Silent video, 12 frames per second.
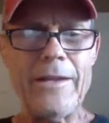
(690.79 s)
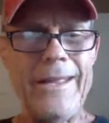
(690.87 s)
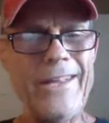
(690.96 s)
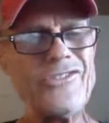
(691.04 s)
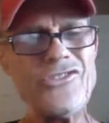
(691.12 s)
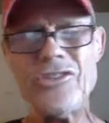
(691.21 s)

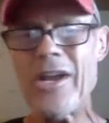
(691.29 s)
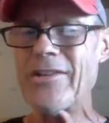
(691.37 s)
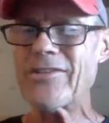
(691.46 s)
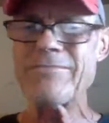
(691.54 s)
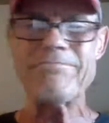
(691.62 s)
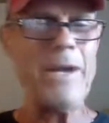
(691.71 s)
It's
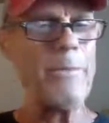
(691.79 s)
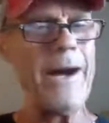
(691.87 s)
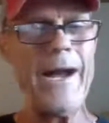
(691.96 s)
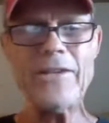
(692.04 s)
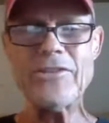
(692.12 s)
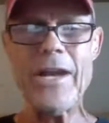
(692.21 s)
just a
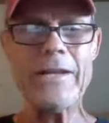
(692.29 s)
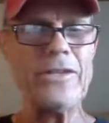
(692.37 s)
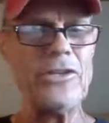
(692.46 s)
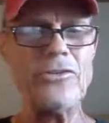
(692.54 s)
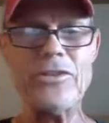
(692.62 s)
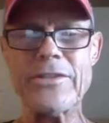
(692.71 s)
body shot
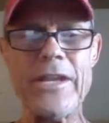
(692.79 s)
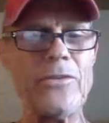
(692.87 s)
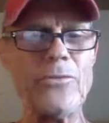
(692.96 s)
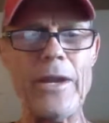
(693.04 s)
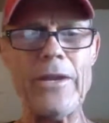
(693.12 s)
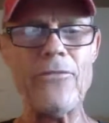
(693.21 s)
that you're just
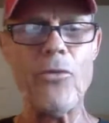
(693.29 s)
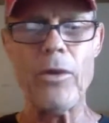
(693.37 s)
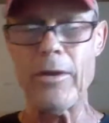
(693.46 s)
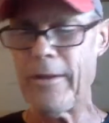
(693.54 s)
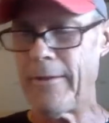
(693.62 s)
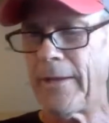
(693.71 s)
getting ready for.